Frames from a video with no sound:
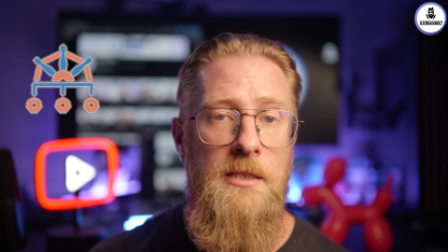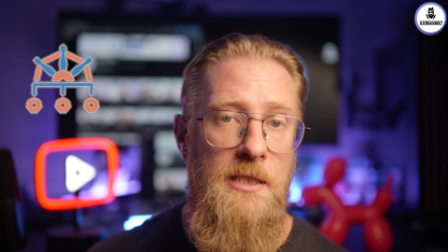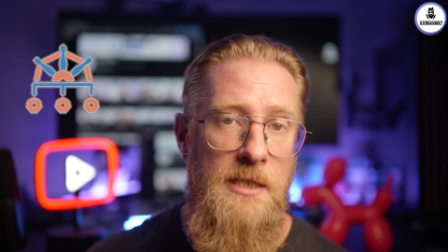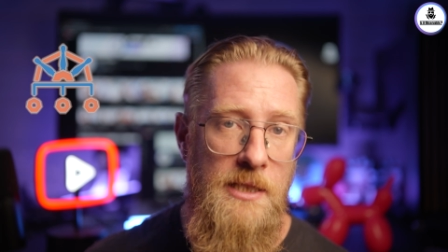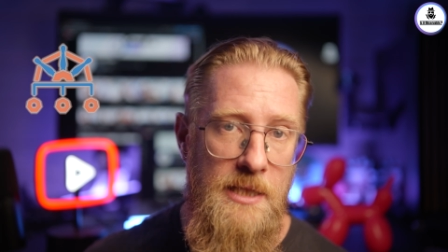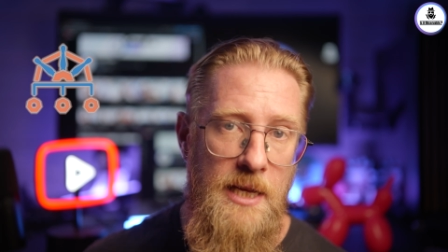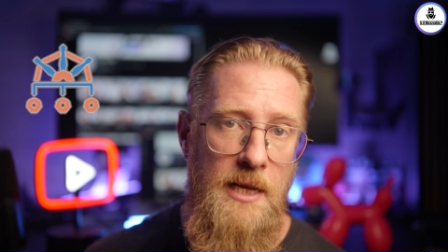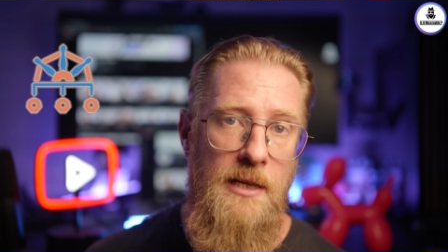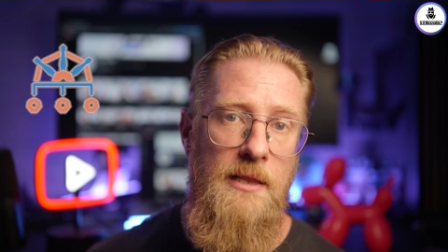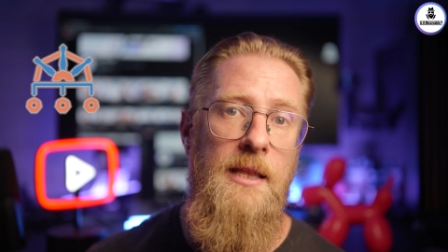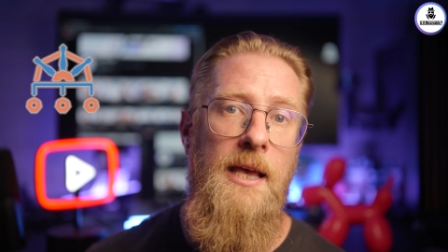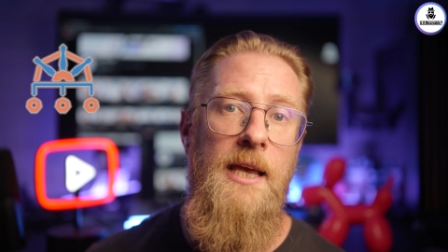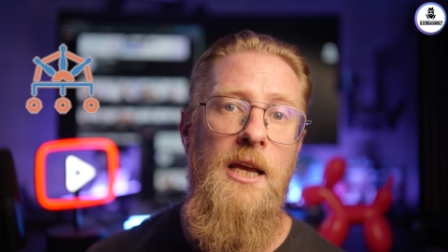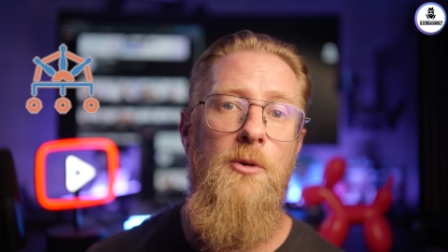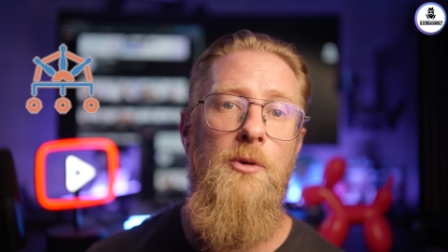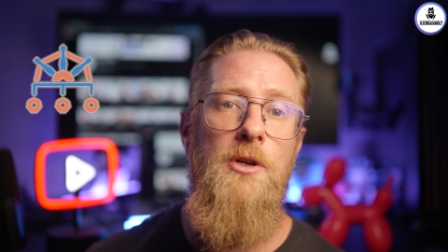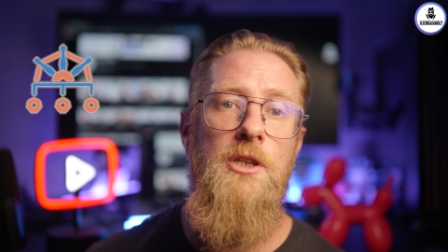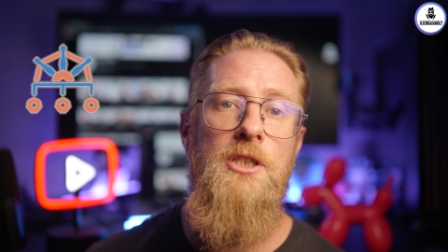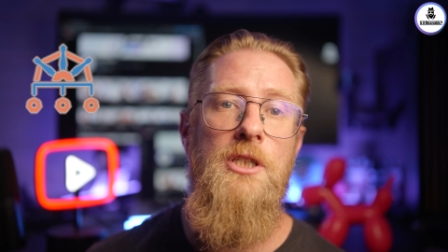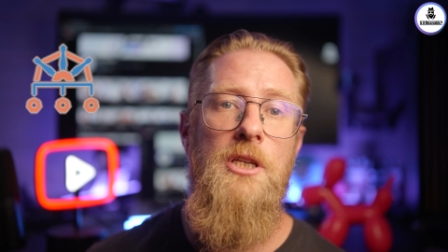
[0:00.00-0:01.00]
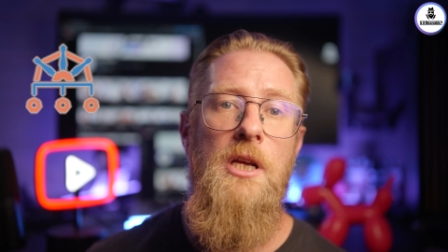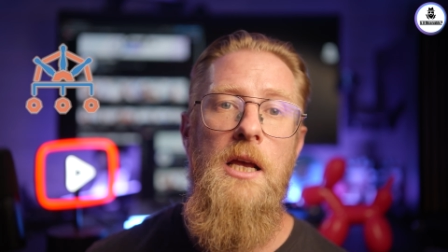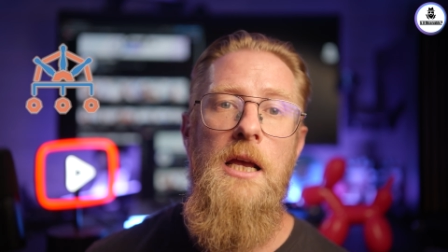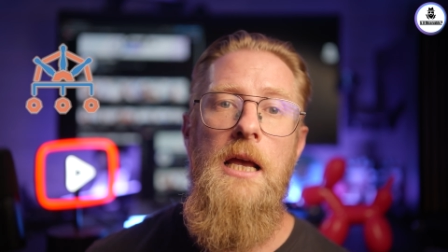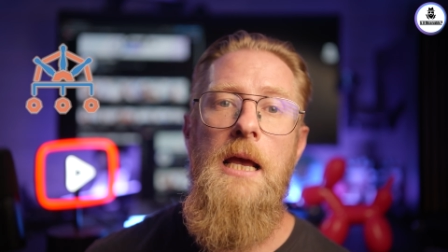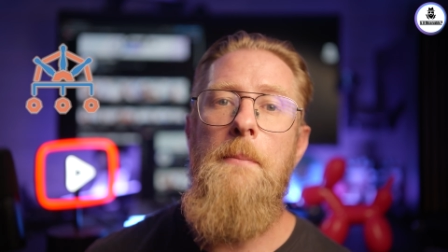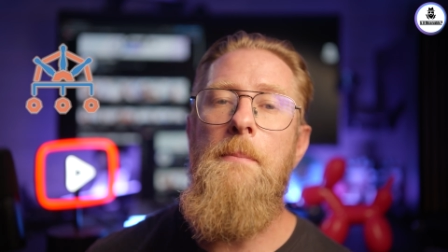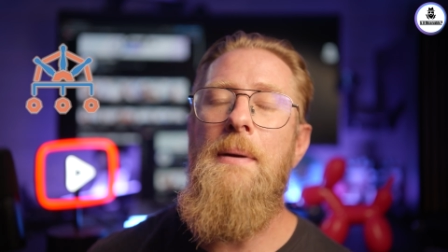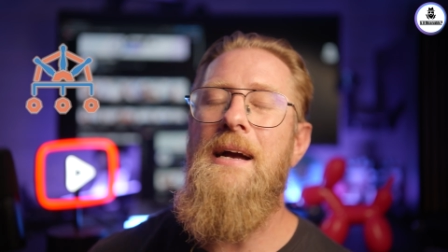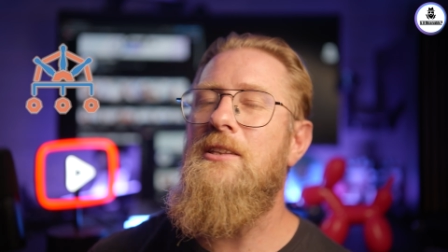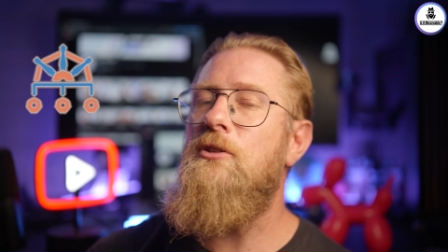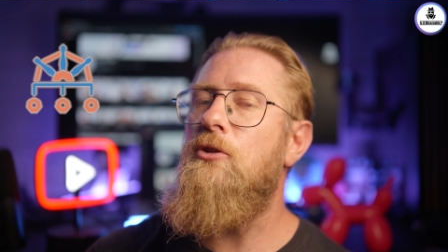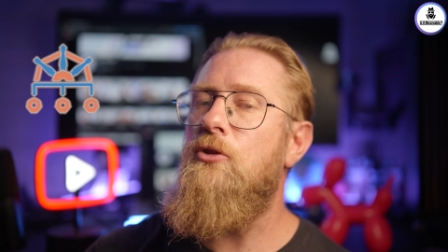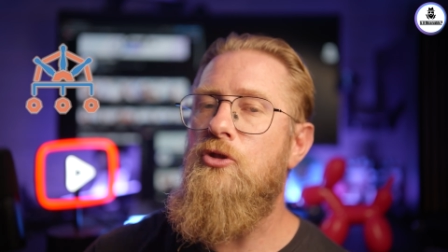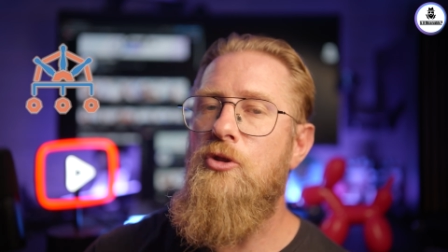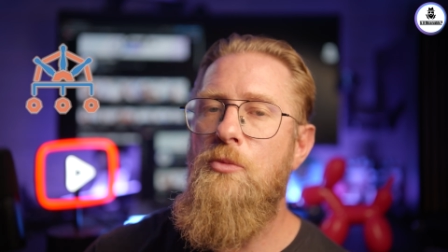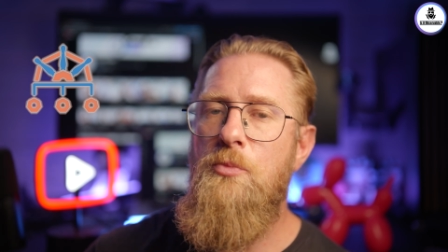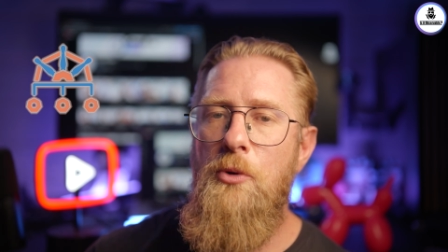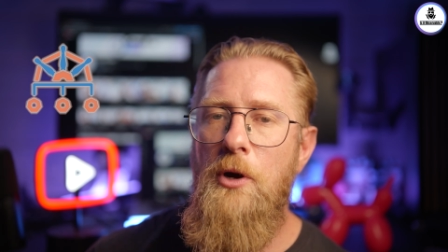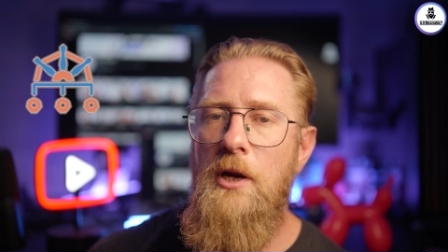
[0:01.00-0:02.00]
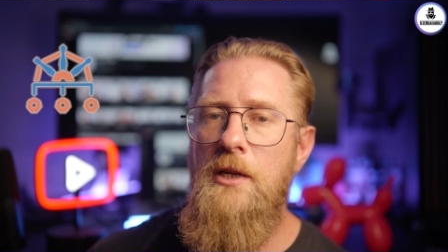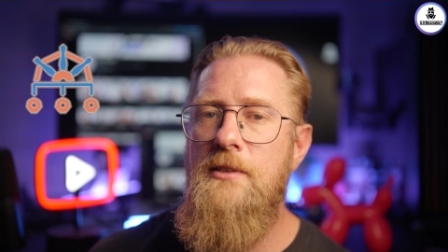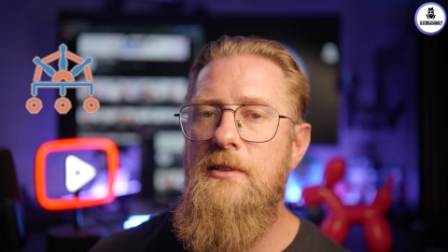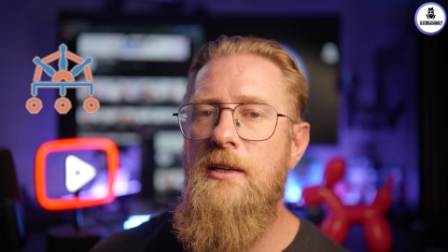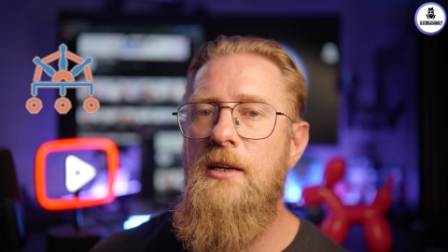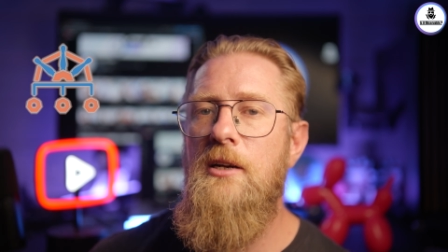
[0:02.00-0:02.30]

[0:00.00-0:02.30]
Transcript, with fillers: CEL language, but no surprise